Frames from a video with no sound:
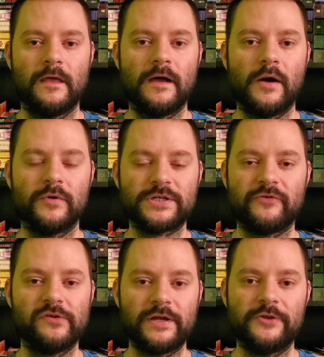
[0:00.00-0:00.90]
uh, which I
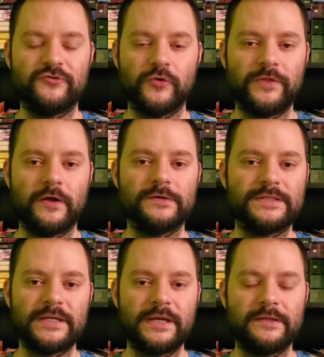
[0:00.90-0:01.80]
really enjoyed those
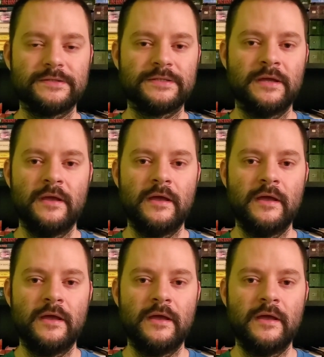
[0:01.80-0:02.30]
scenes.